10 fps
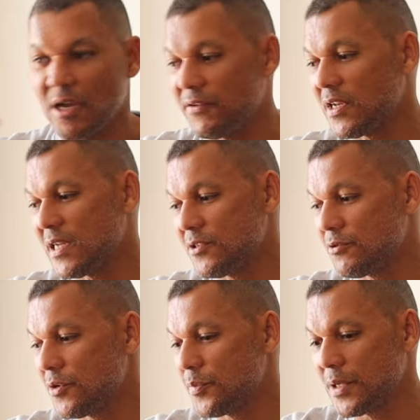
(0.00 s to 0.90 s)
I haven't had to
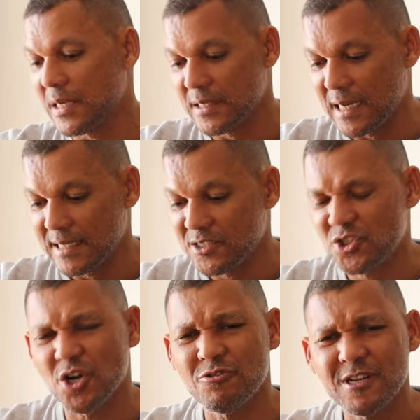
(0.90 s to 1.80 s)
equipment. I'd
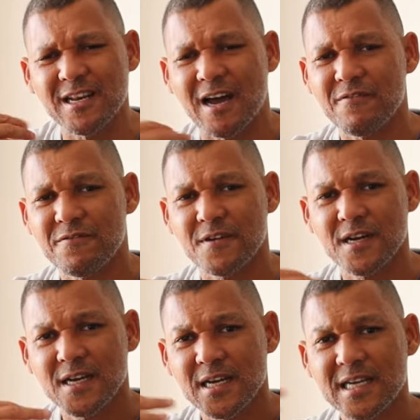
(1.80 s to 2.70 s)
shown enough
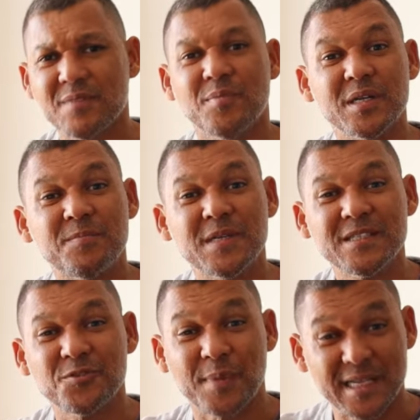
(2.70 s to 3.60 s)

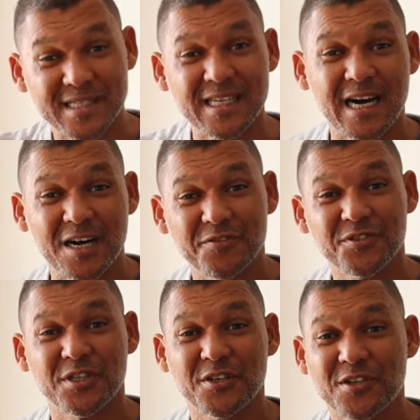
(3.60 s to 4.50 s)
commitment to myself
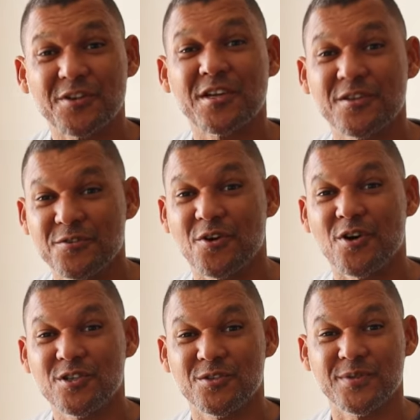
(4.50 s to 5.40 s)
to know that, okay, you
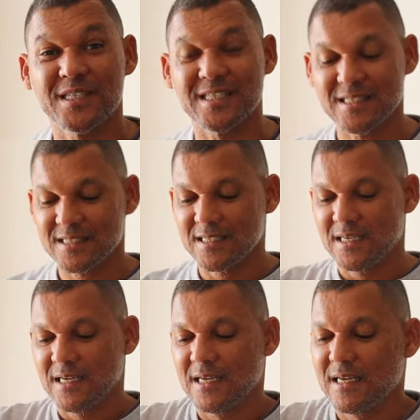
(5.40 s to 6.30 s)
are doing this.
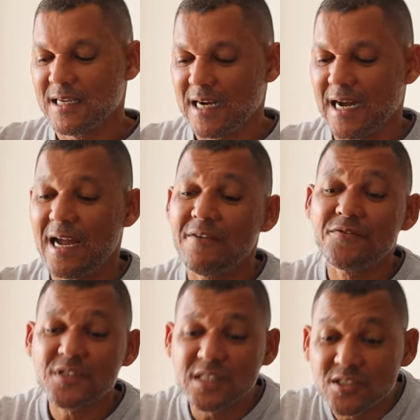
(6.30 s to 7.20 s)
I
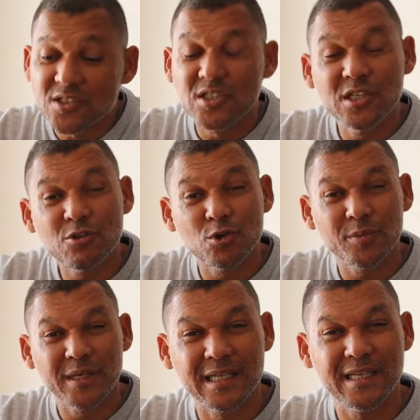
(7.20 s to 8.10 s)
have since rethought
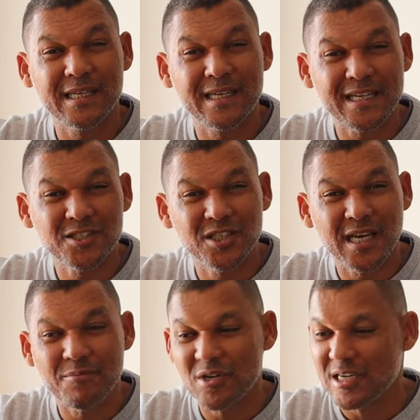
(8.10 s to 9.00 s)
getting an action
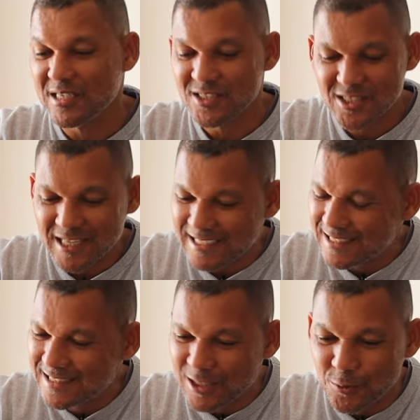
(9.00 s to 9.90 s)
camera, and I
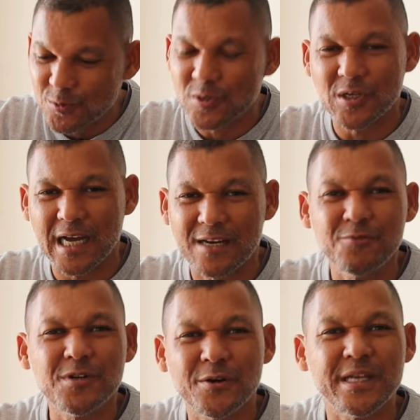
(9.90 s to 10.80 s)

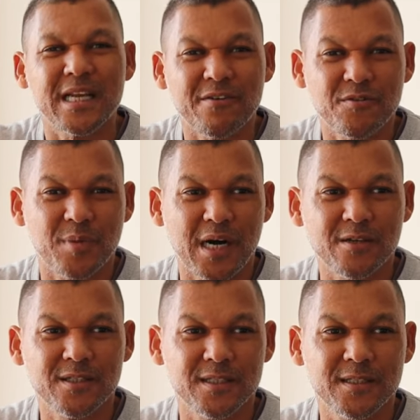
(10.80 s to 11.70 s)
don't know enough
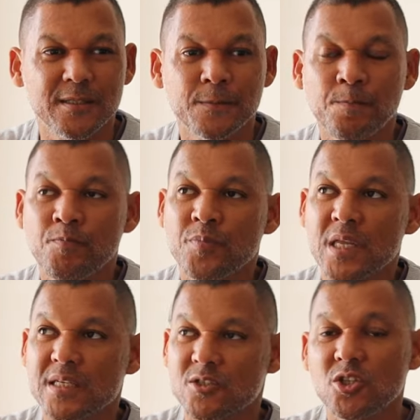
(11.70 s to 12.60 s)
about it.
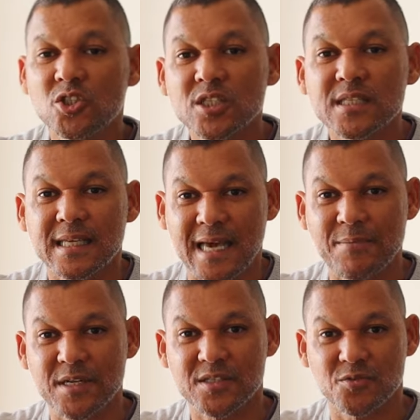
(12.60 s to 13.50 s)
It's not just the
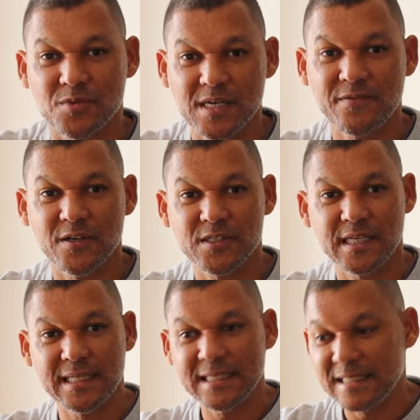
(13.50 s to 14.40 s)
camera, it's the workflow. It's
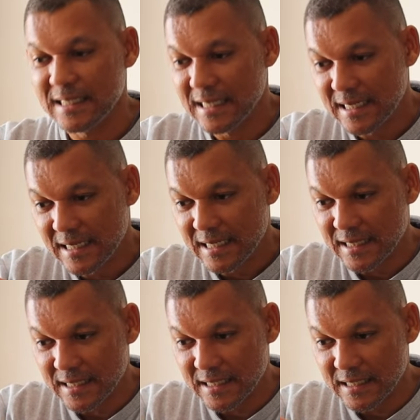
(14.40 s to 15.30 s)
getting
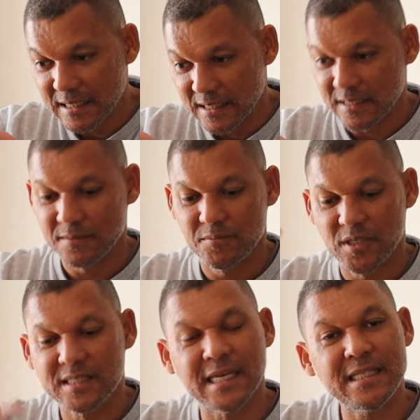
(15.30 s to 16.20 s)

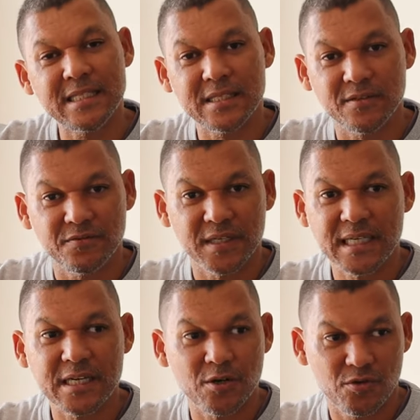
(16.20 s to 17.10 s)
the data, the
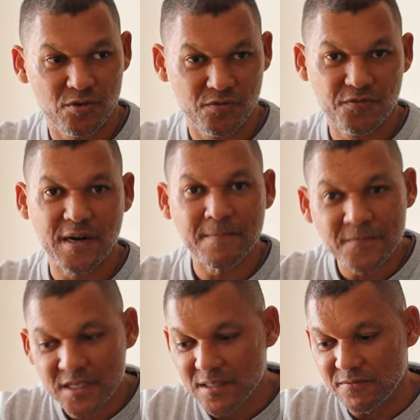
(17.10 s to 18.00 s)
video
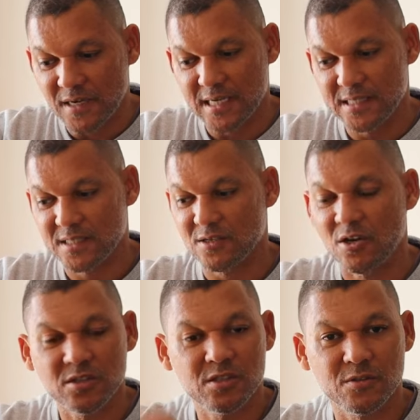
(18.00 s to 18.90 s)
from the device
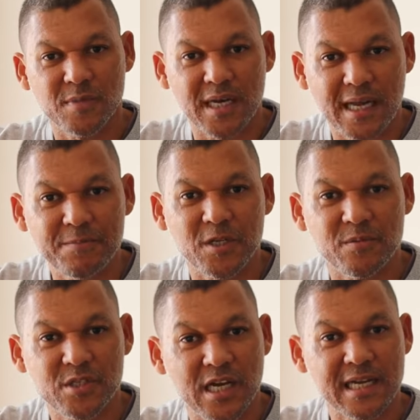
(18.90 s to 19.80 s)
onto my
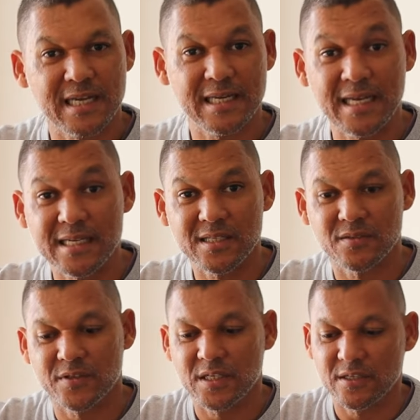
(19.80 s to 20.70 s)
laptop so I can edit
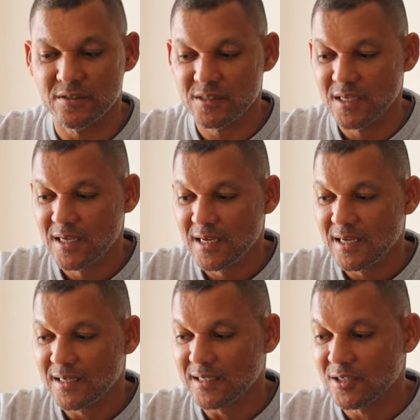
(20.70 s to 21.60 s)
the videos.
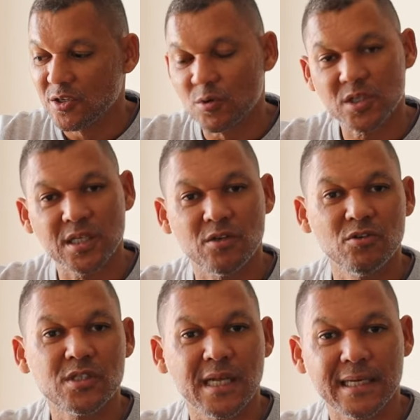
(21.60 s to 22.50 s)
And I don't know what that
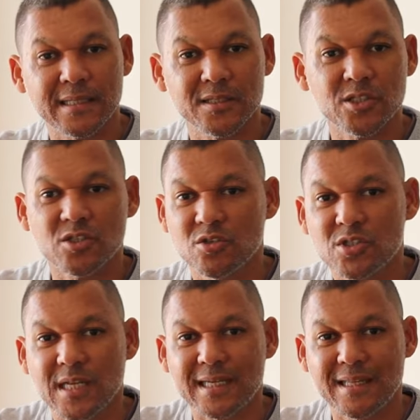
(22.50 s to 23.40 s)
looks like, and it just
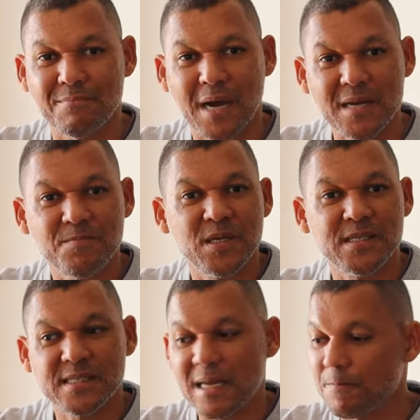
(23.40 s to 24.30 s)
looks like there might be
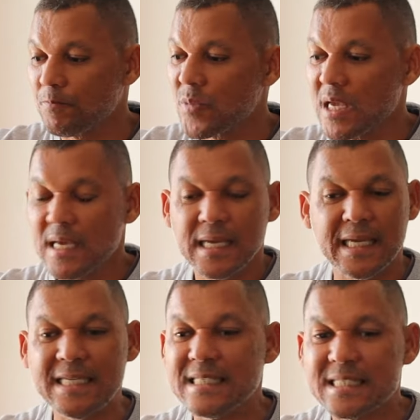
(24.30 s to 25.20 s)
some
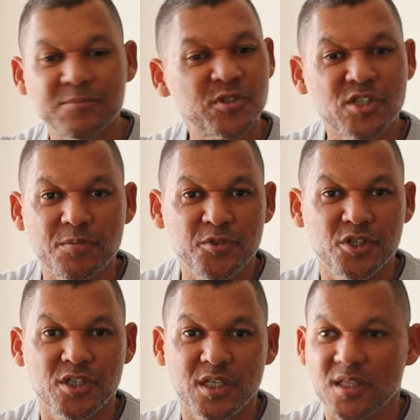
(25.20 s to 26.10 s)
hidden
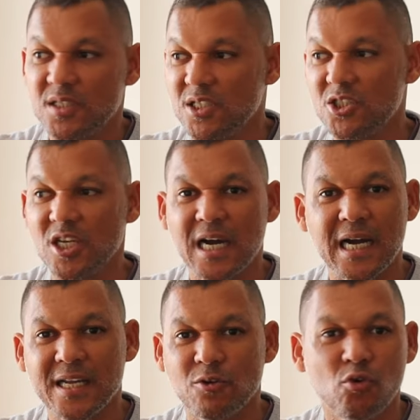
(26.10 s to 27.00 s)
subscription in the
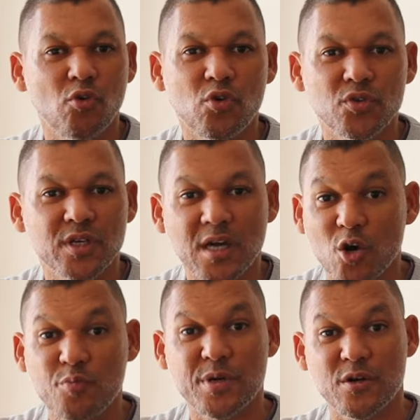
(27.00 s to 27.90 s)
DJI or the
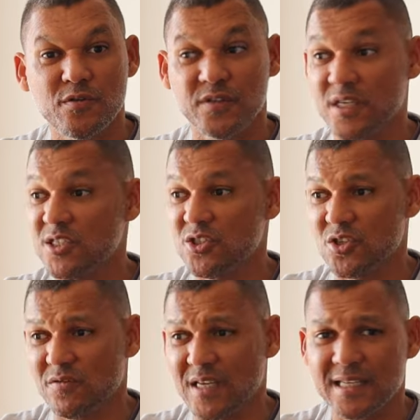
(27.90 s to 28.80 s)
GoPro versions
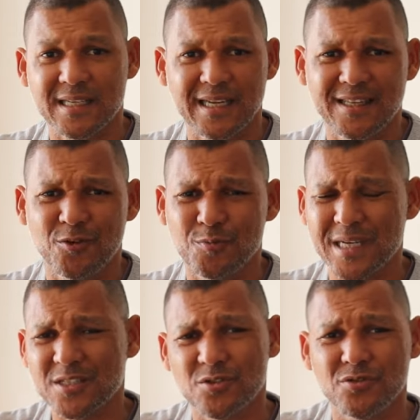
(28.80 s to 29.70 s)
of that, and you
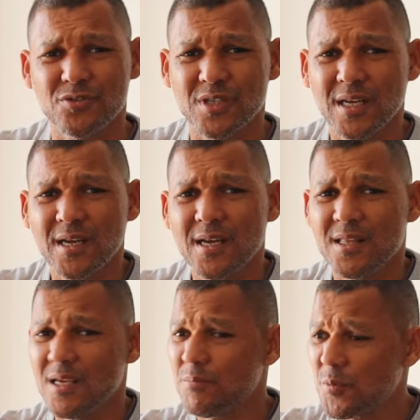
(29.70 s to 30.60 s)
must use
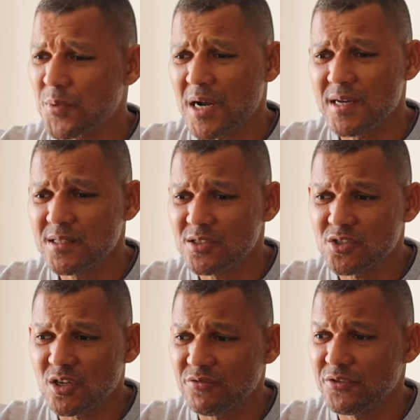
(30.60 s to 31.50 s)
their proprietary
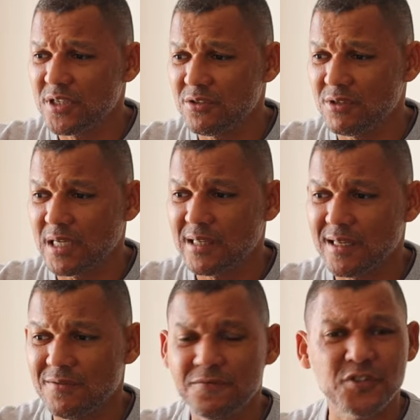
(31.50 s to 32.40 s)
software to get
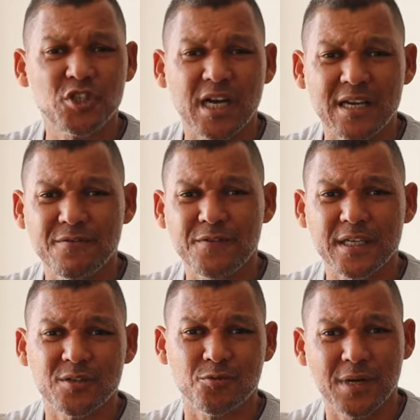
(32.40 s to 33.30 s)
that fisheye
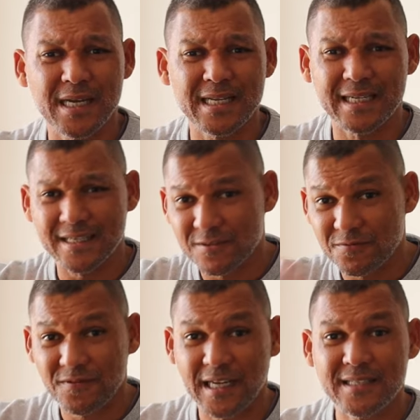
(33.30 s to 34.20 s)
effect away and get it
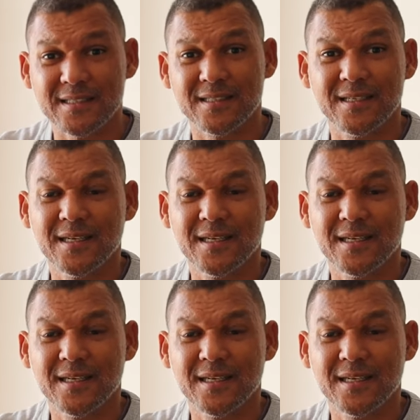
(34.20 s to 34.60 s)
flat.